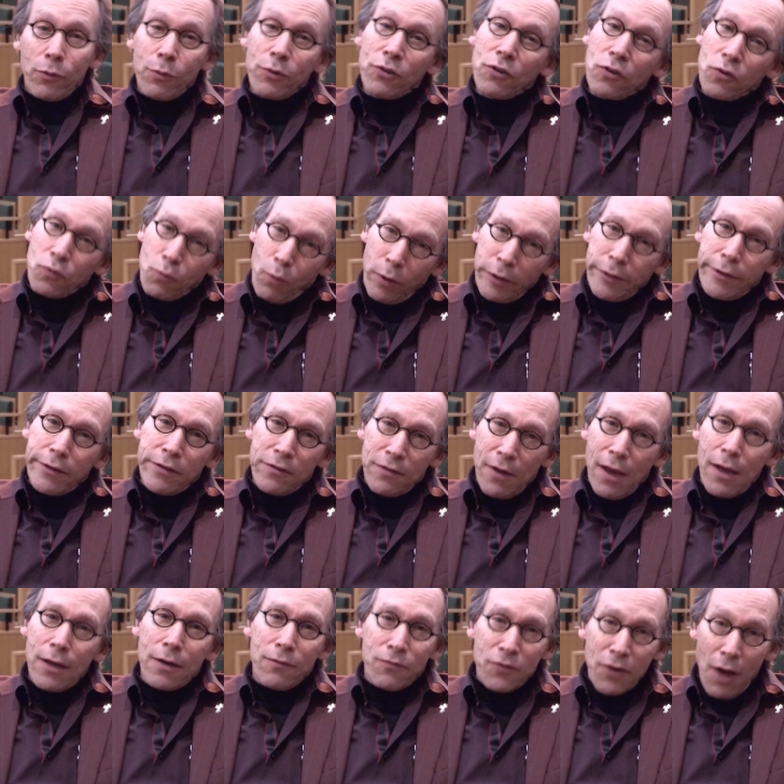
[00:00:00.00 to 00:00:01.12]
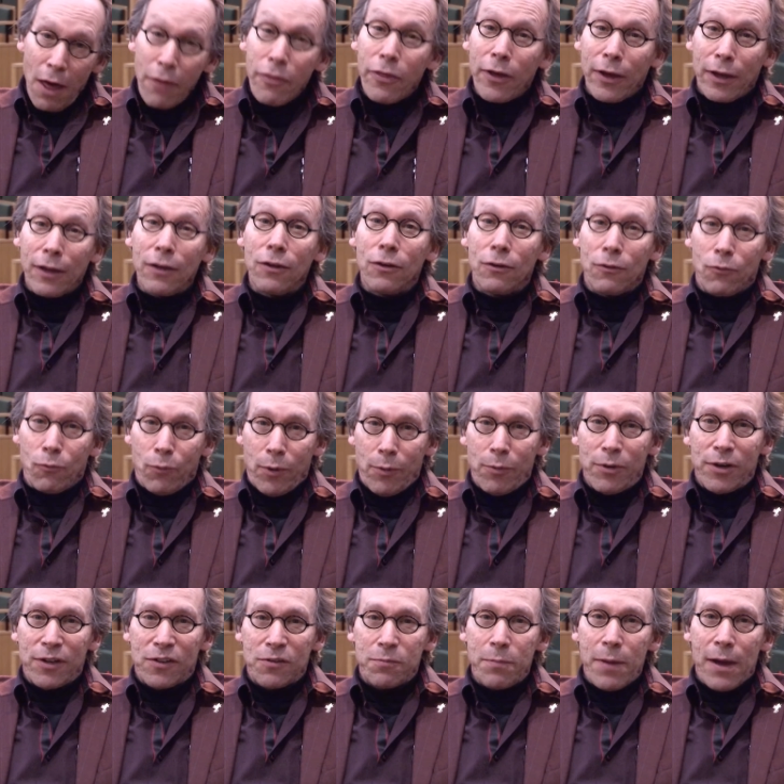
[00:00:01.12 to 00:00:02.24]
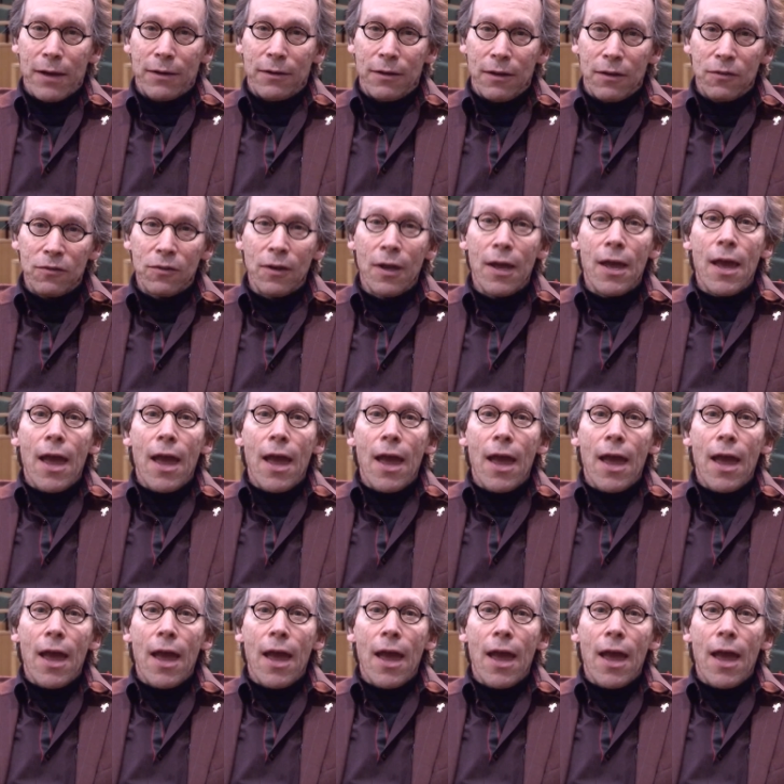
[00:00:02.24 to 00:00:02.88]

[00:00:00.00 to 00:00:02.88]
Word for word: which is what the state of nothing we would expect is,